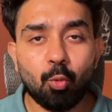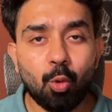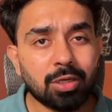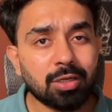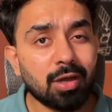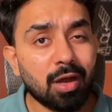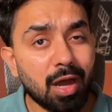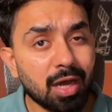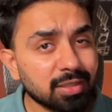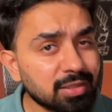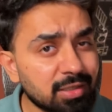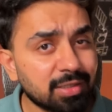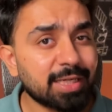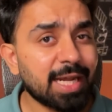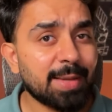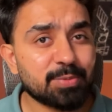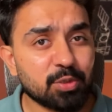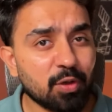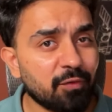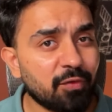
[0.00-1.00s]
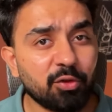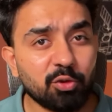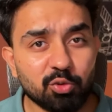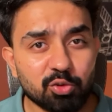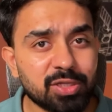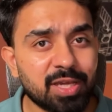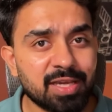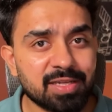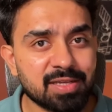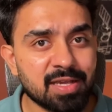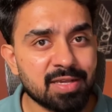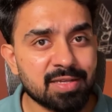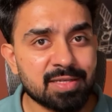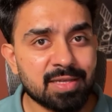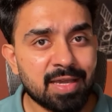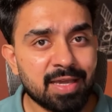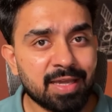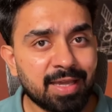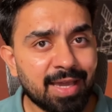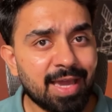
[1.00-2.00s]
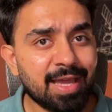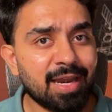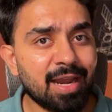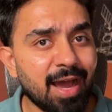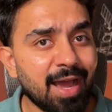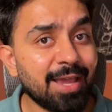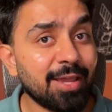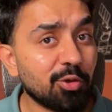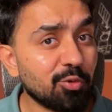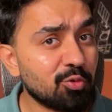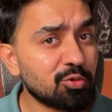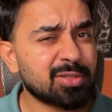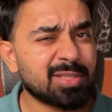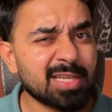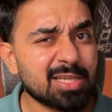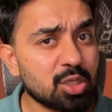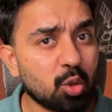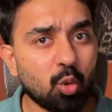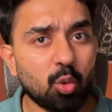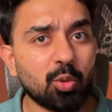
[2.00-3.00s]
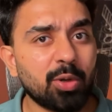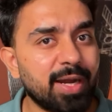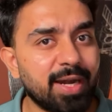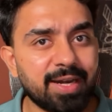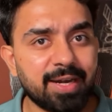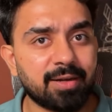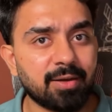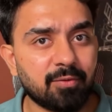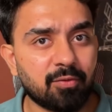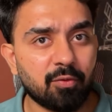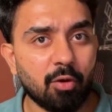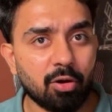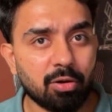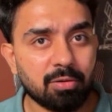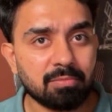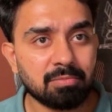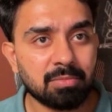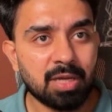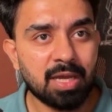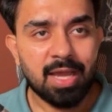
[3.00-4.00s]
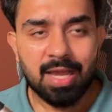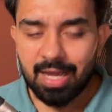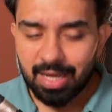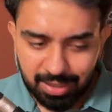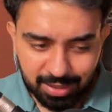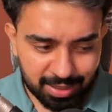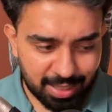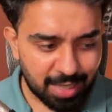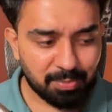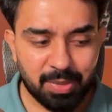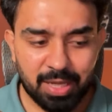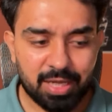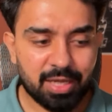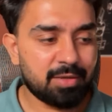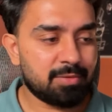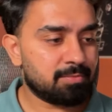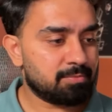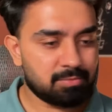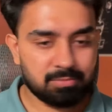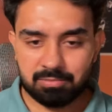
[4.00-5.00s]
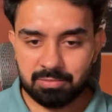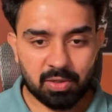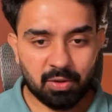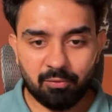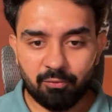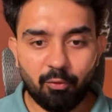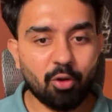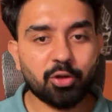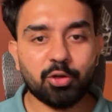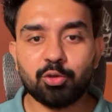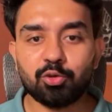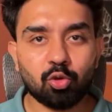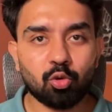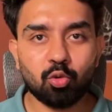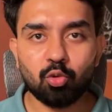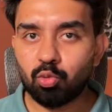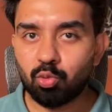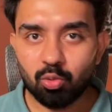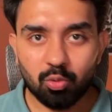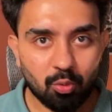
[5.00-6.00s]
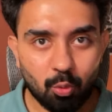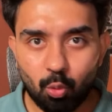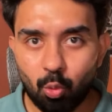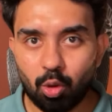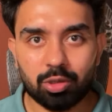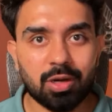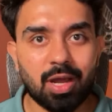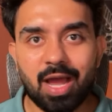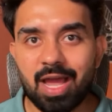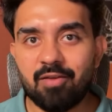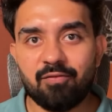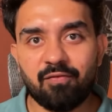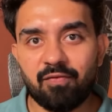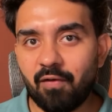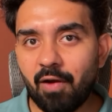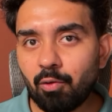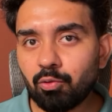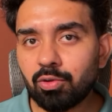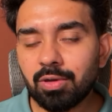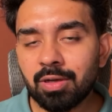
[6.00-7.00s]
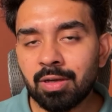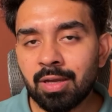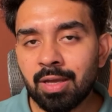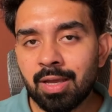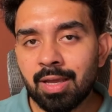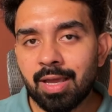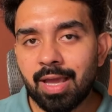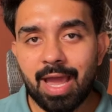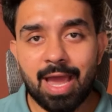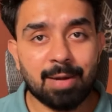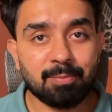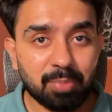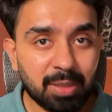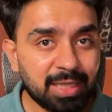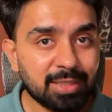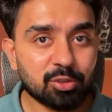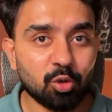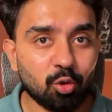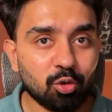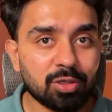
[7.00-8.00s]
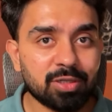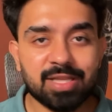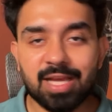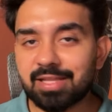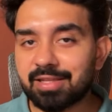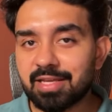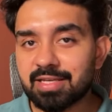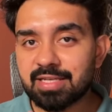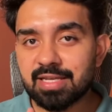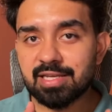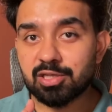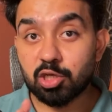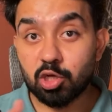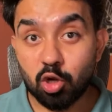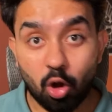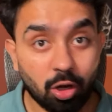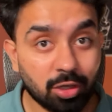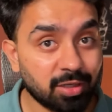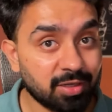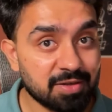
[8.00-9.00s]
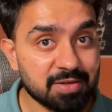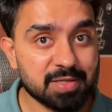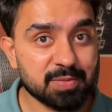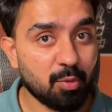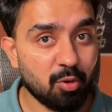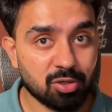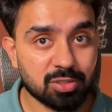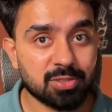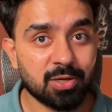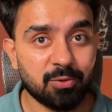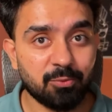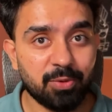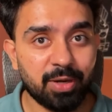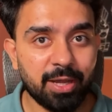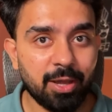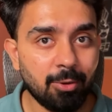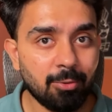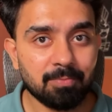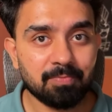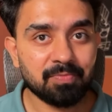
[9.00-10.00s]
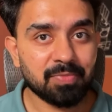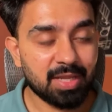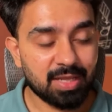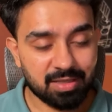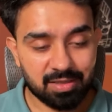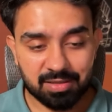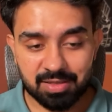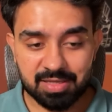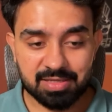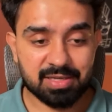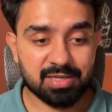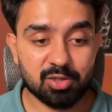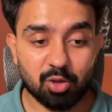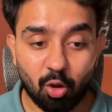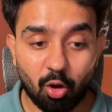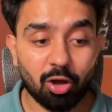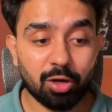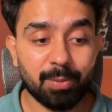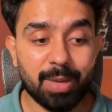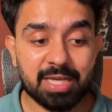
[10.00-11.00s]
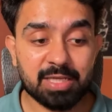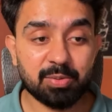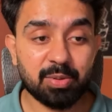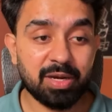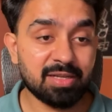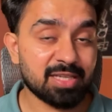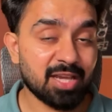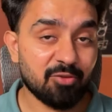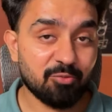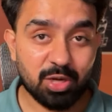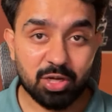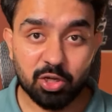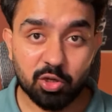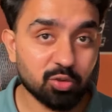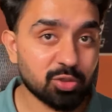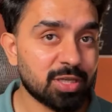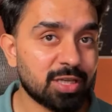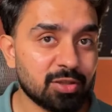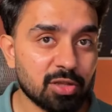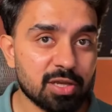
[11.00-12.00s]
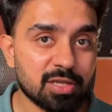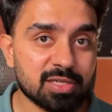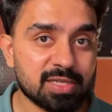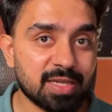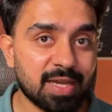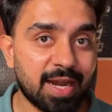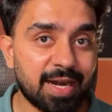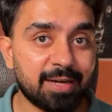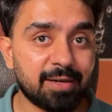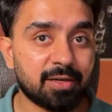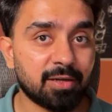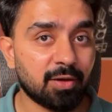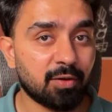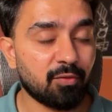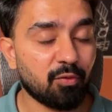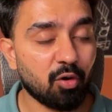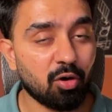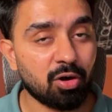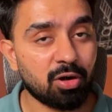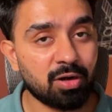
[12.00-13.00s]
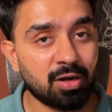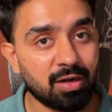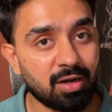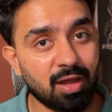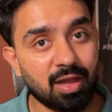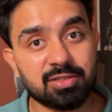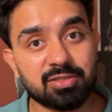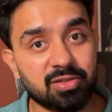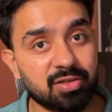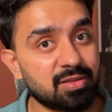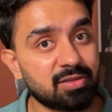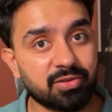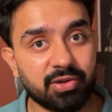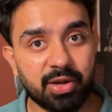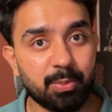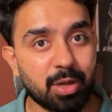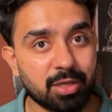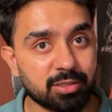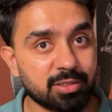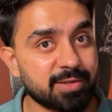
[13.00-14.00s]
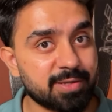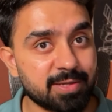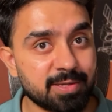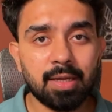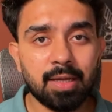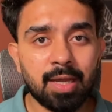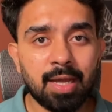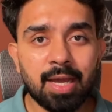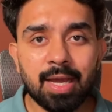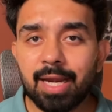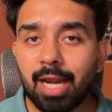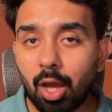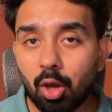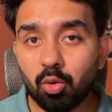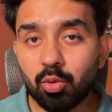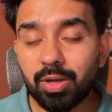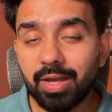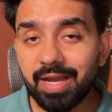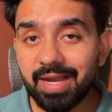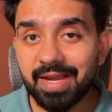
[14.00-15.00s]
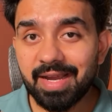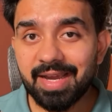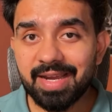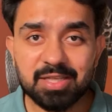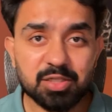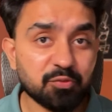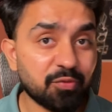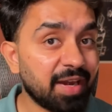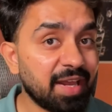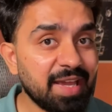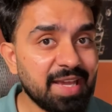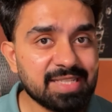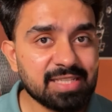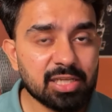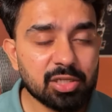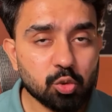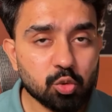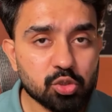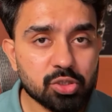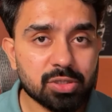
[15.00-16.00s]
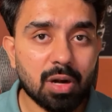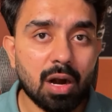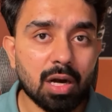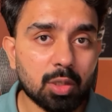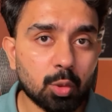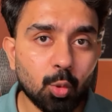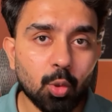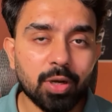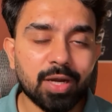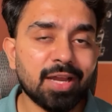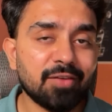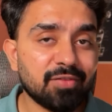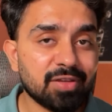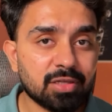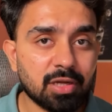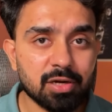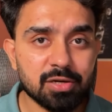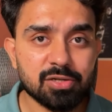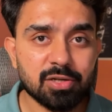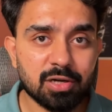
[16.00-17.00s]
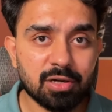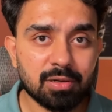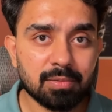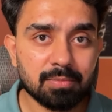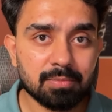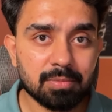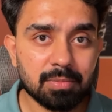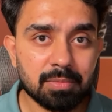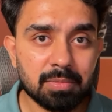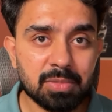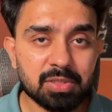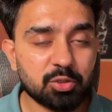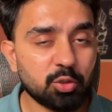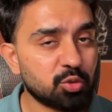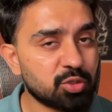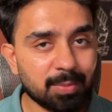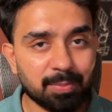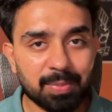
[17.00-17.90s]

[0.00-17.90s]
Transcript: what other types of use cases can I use this code editor for. Let me walk you through what I have found, and please note that this is not a sponsored video. This is all my experience. I've been using this editor for last 3 months. Now, it is very easy to start working with Cursor. You